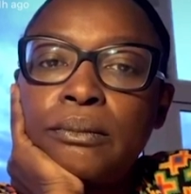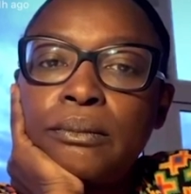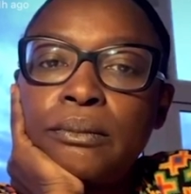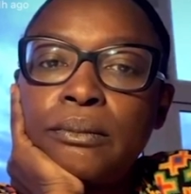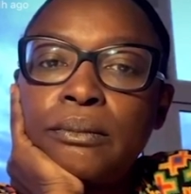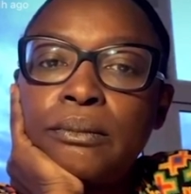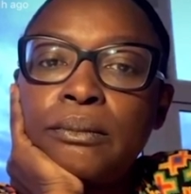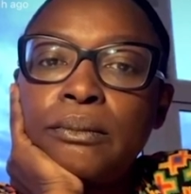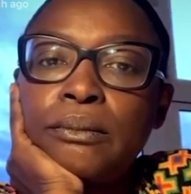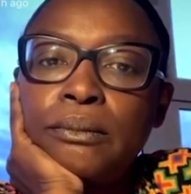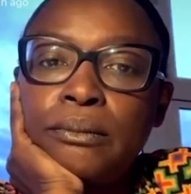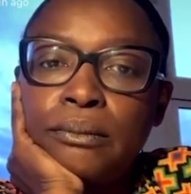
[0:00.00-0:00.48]

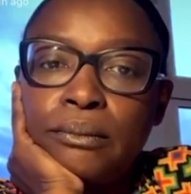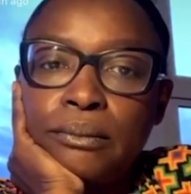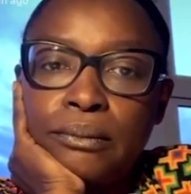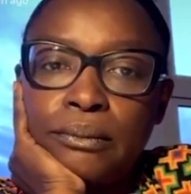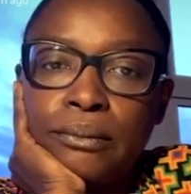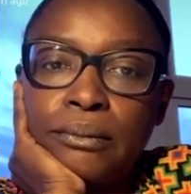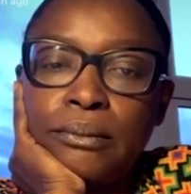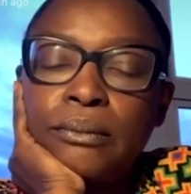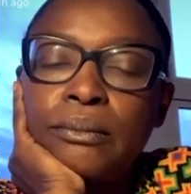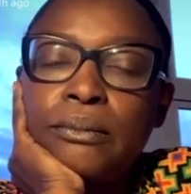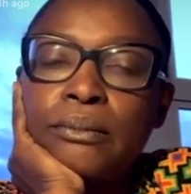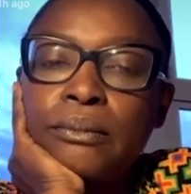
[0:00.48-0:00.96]

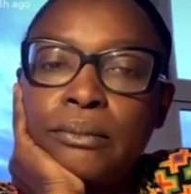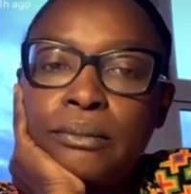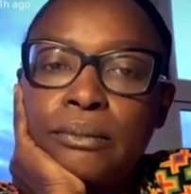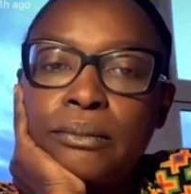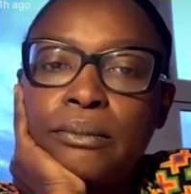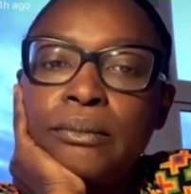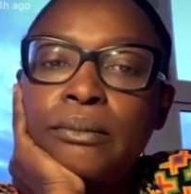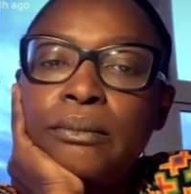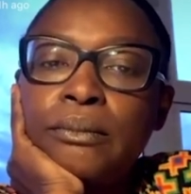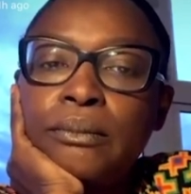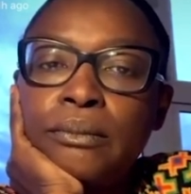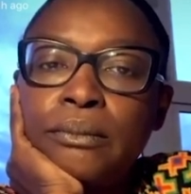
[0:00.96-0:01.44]

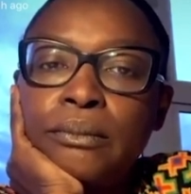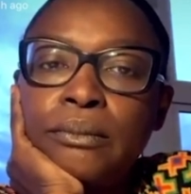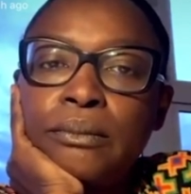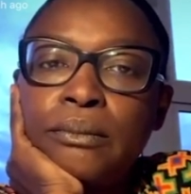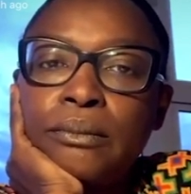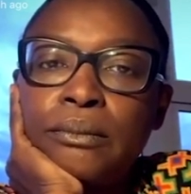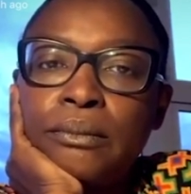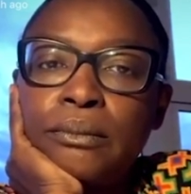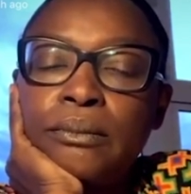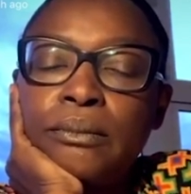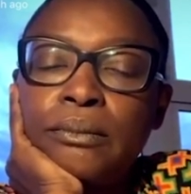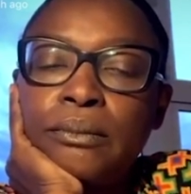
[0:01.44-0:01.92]

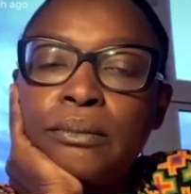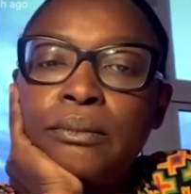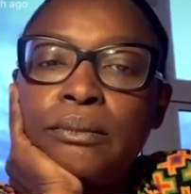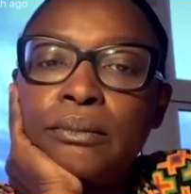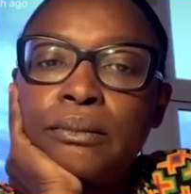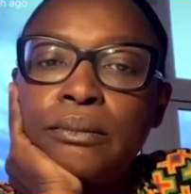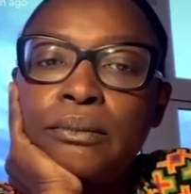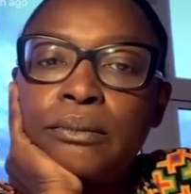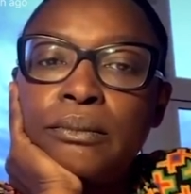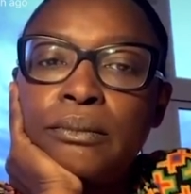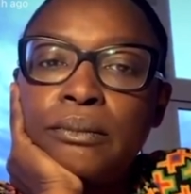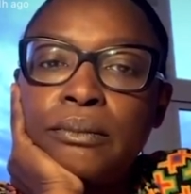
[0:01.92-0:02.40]

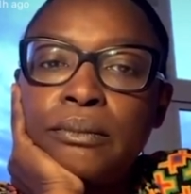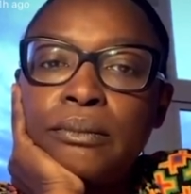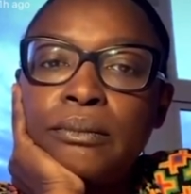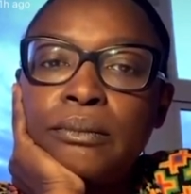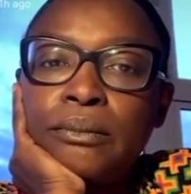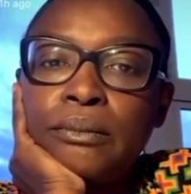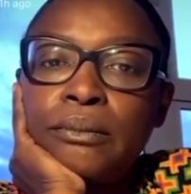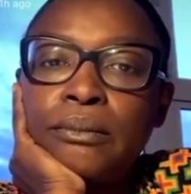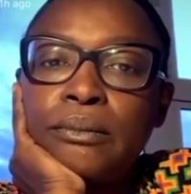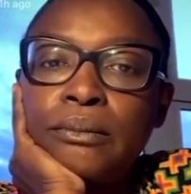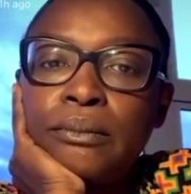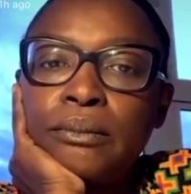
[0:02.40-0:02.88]

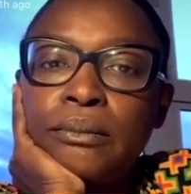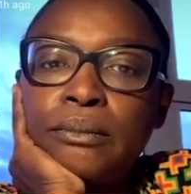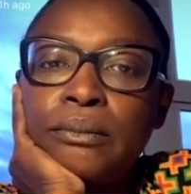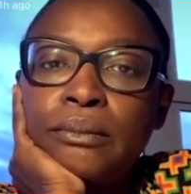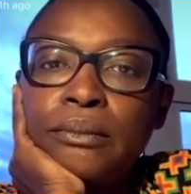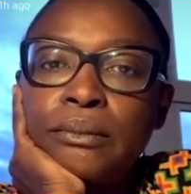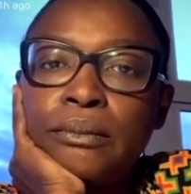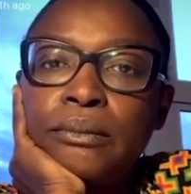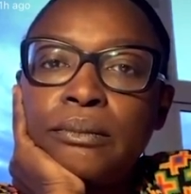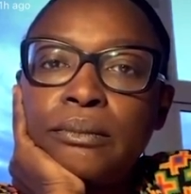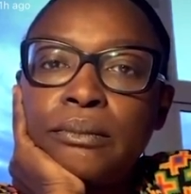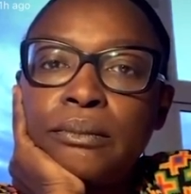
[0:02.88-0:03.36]

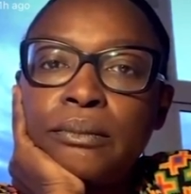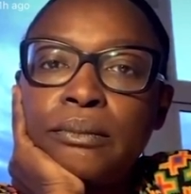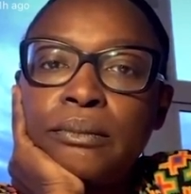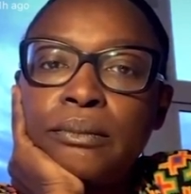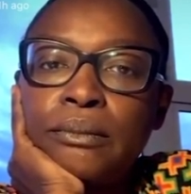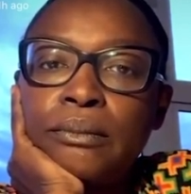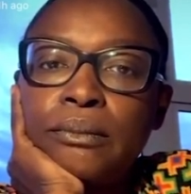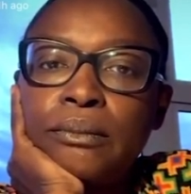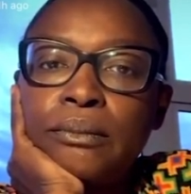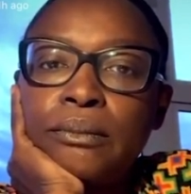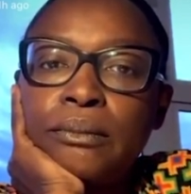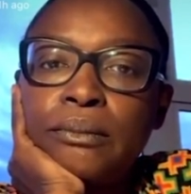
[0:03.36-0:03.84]

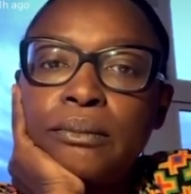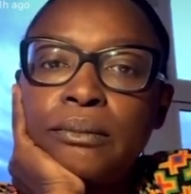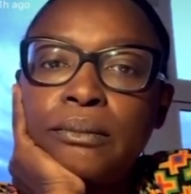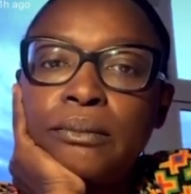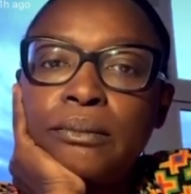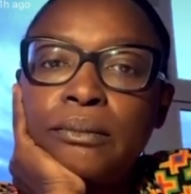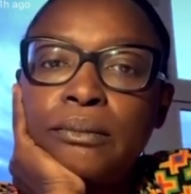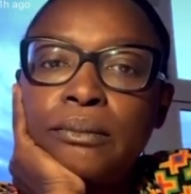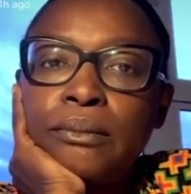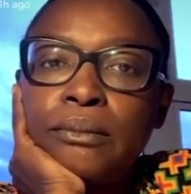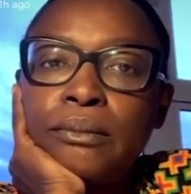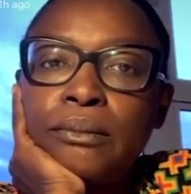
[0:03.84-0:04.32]

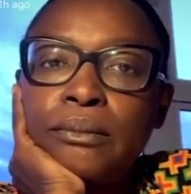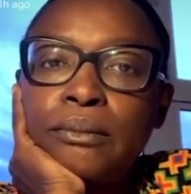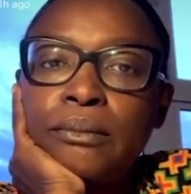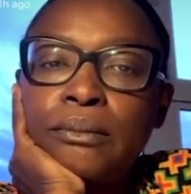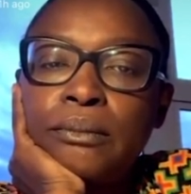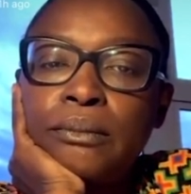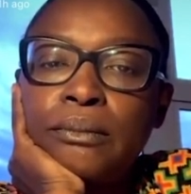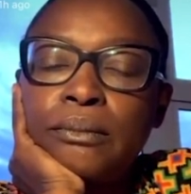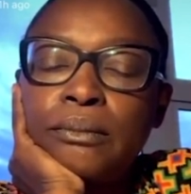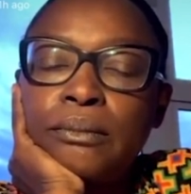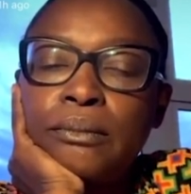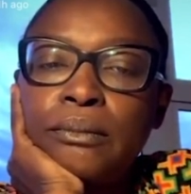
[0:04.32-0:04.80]

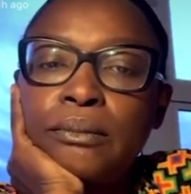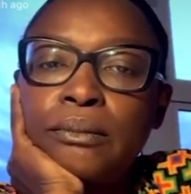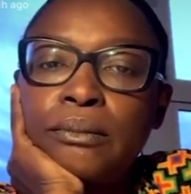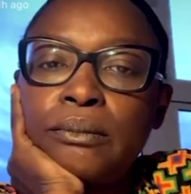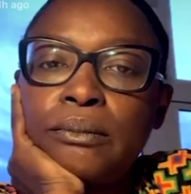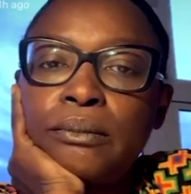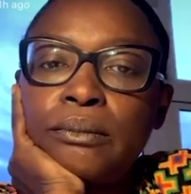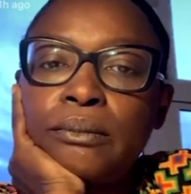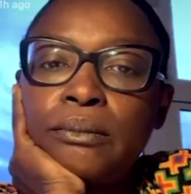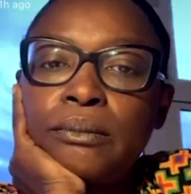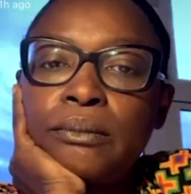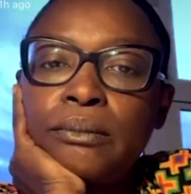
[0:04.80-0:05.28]

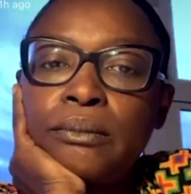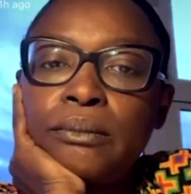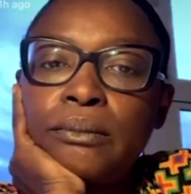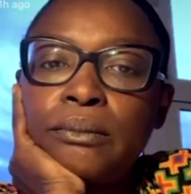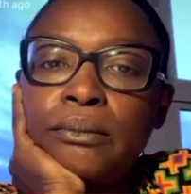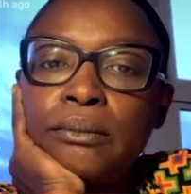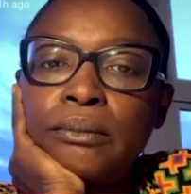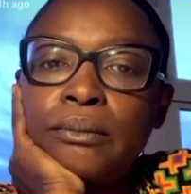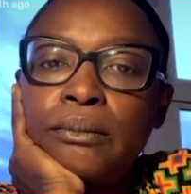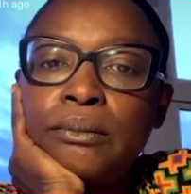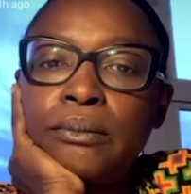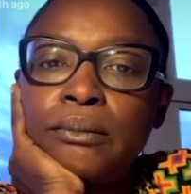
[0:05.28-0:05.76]

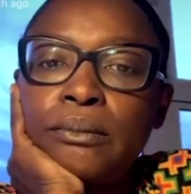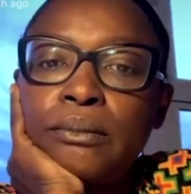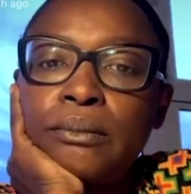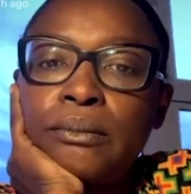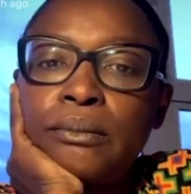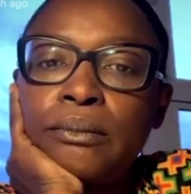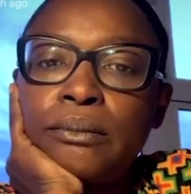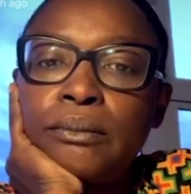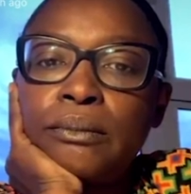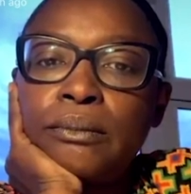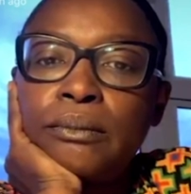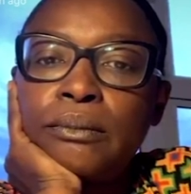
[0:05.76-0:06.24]

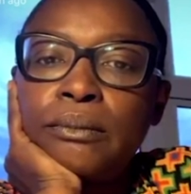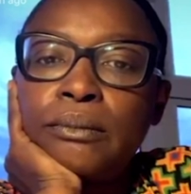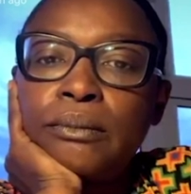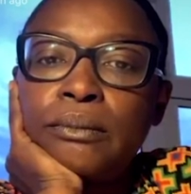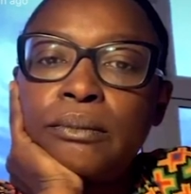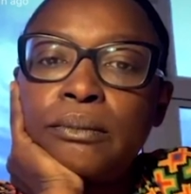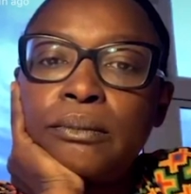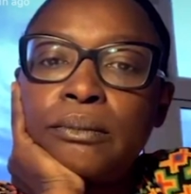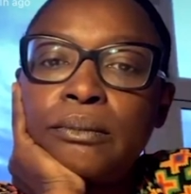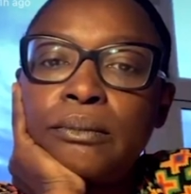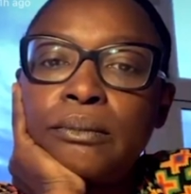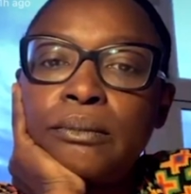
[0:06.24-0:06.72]

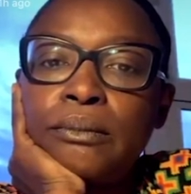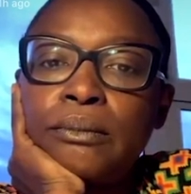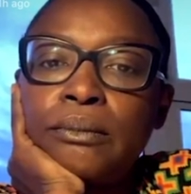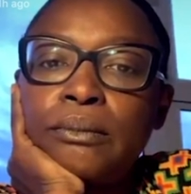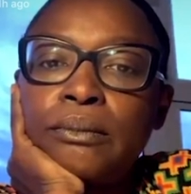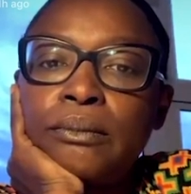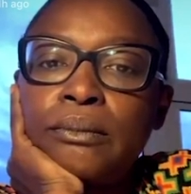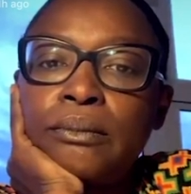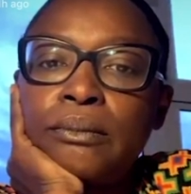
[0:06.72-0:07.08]
(not speaking)